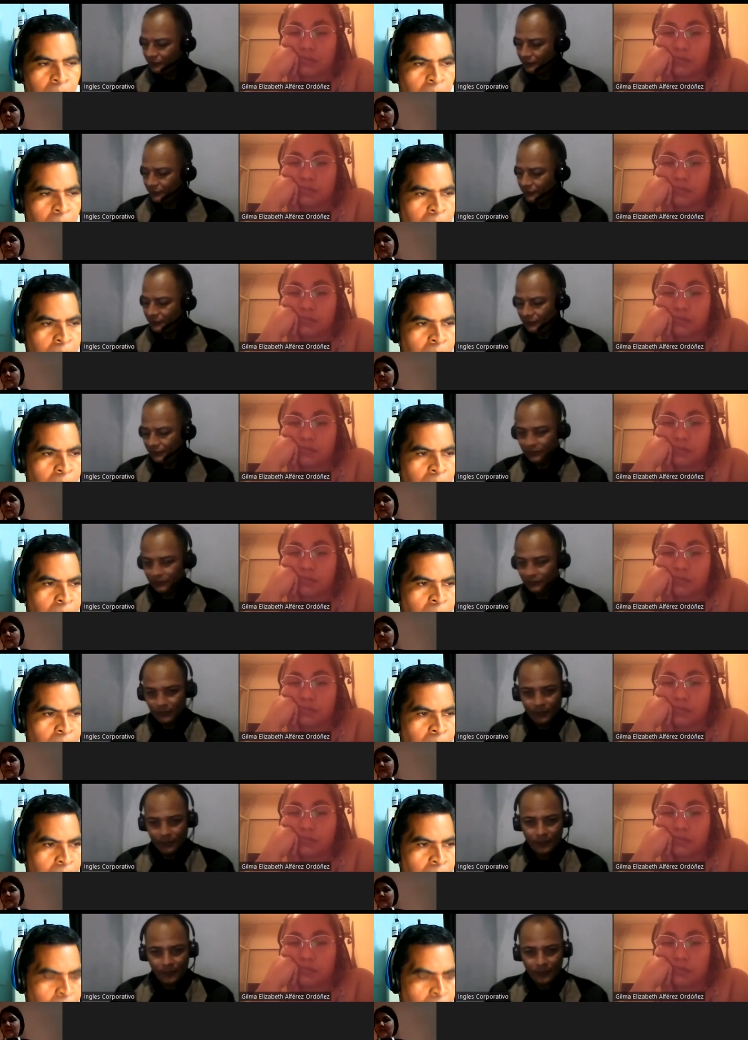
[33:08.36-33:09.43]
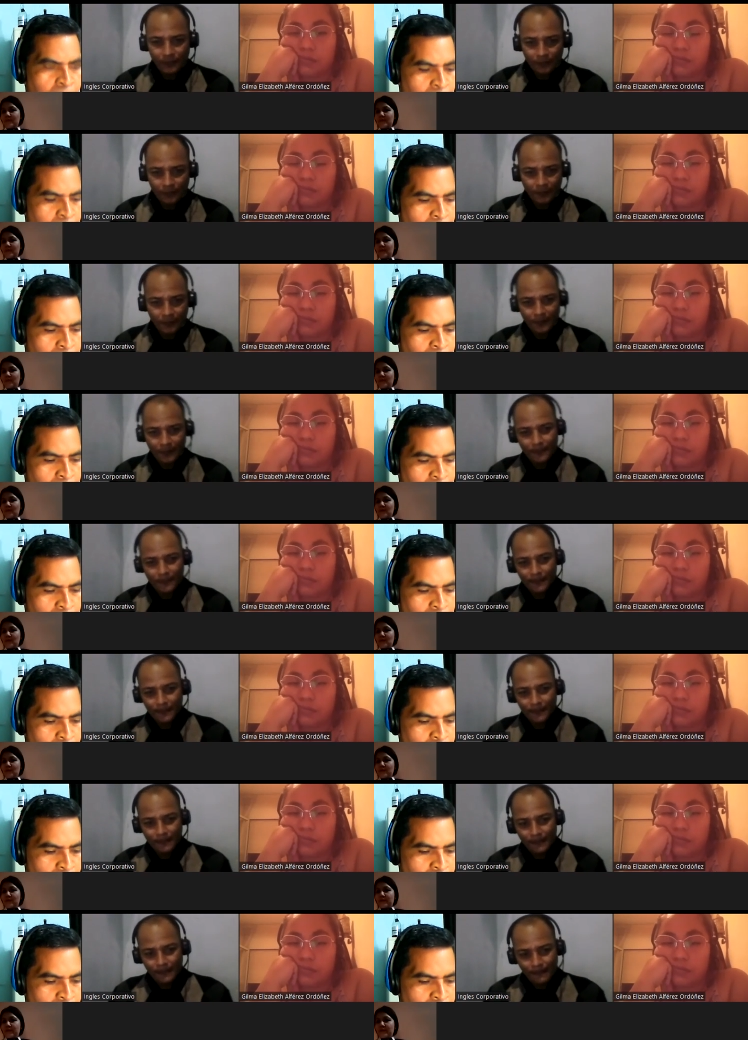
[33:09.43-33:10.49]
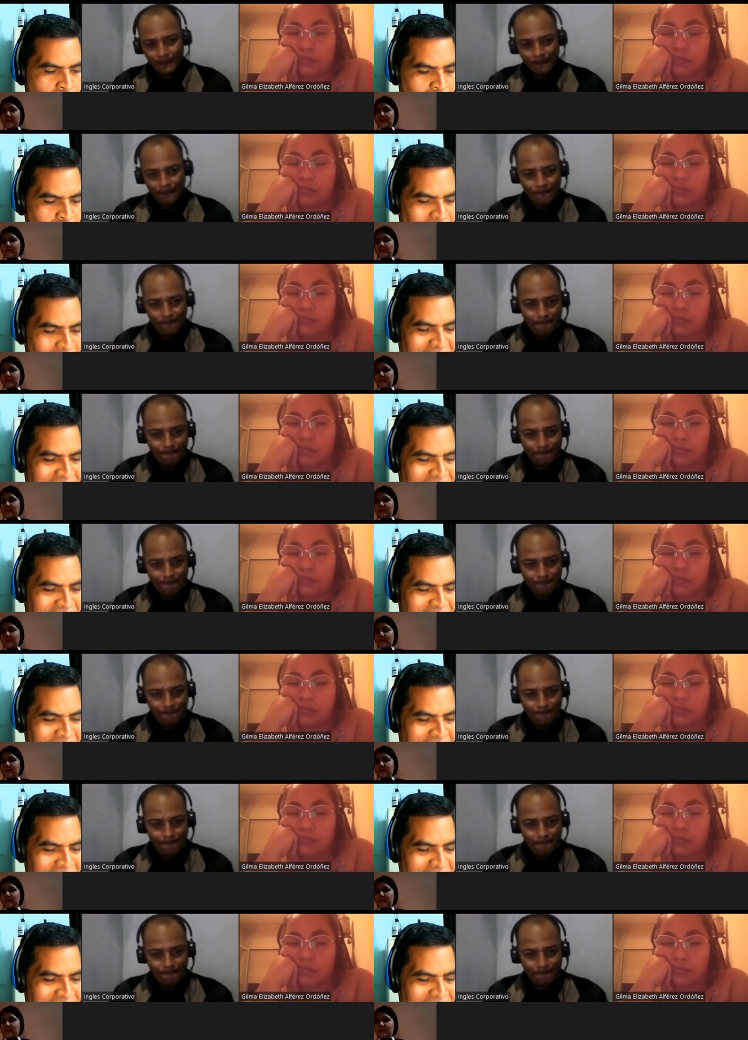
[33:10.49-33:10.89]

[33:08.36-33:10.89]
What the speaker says: [no speech]